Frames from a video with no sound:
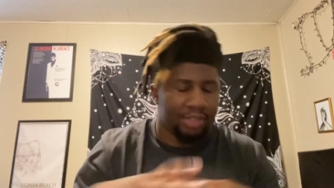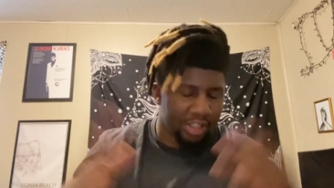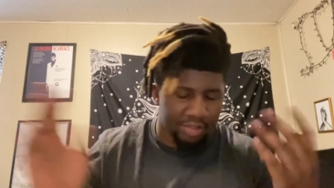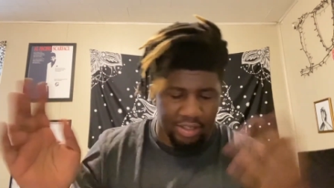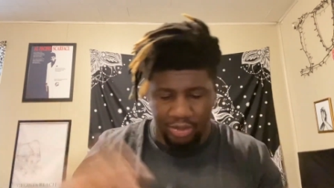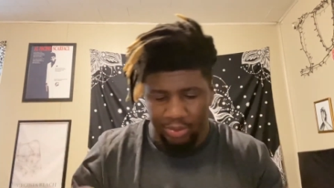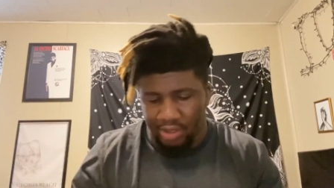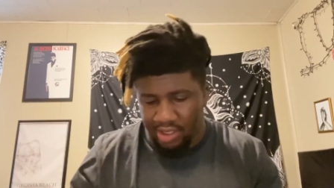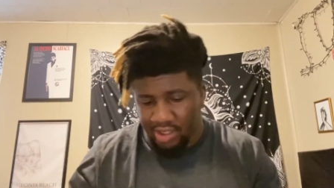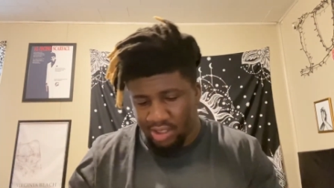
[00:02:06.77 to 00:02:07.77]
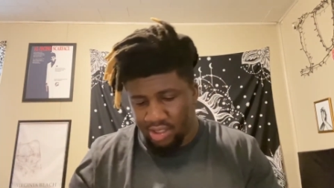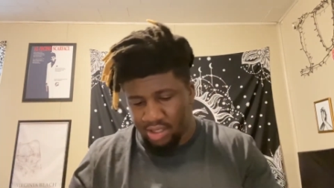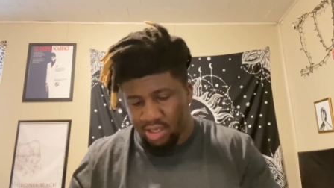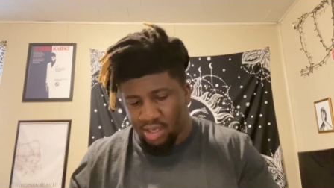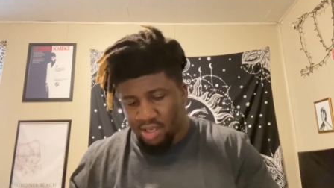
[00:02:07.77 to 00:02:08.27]
around to it later on,
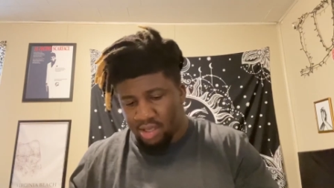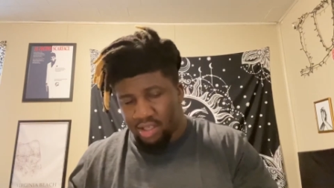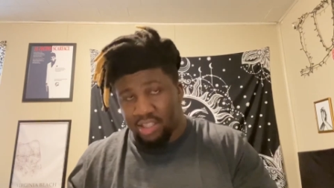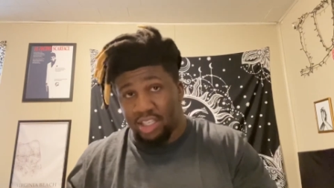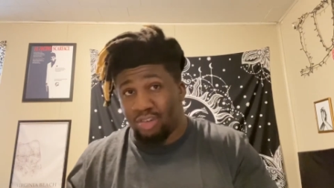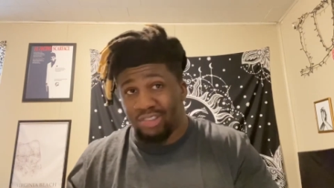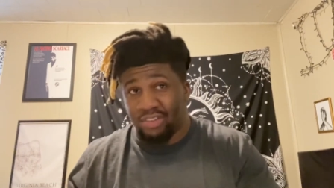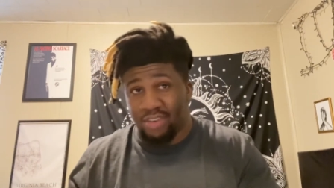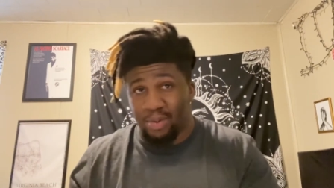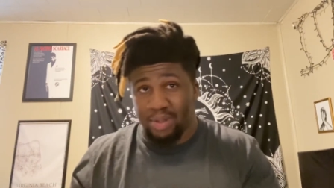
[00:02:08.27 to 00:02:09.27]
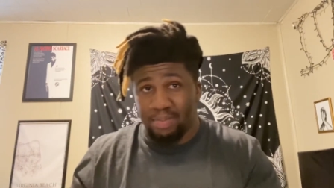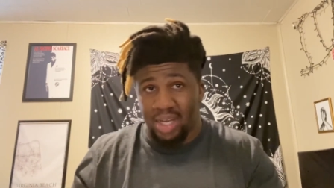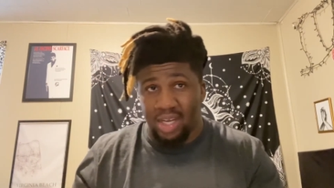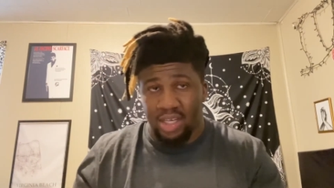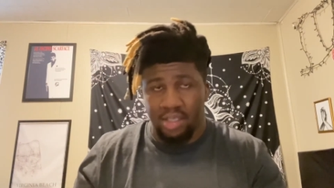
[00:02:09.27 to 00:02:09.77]
because I don't really fuck with the blonde.